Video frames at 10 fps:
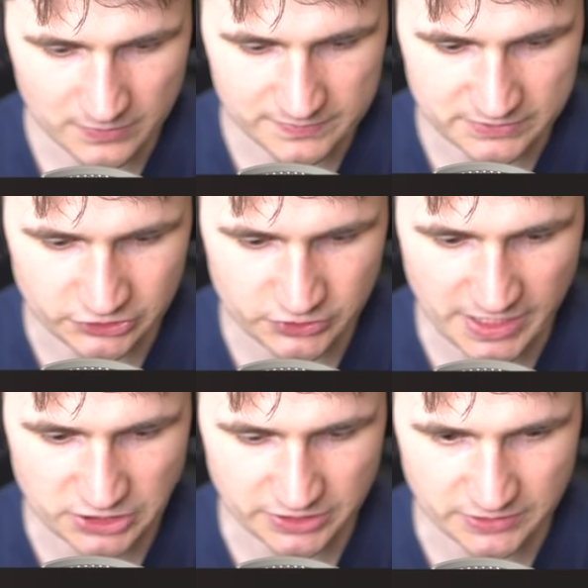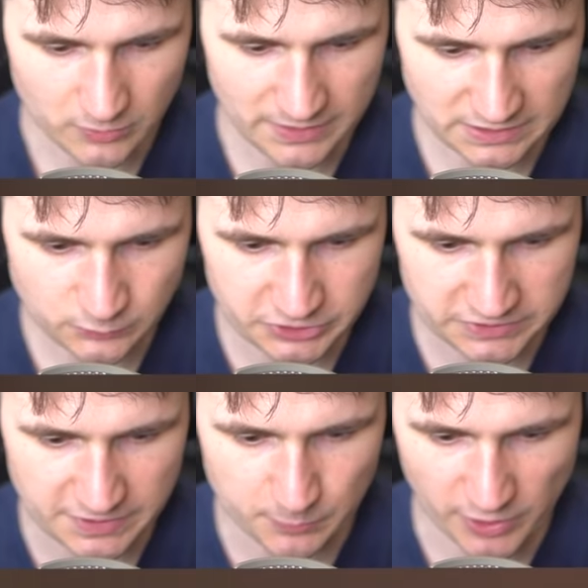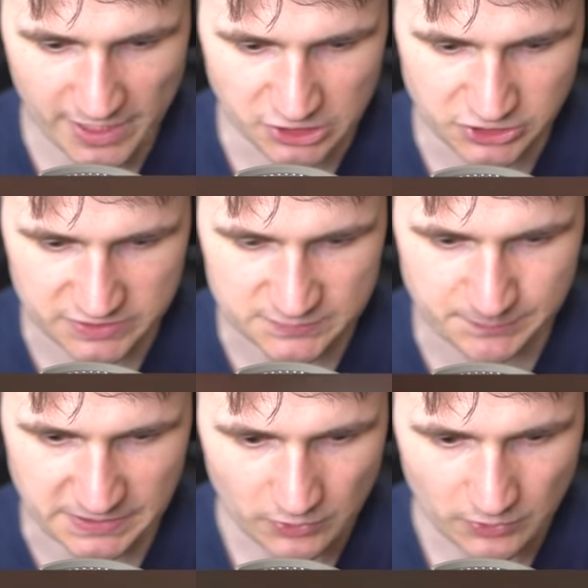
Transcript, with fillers: this is tragic. You know, I guess we just need more engine speed.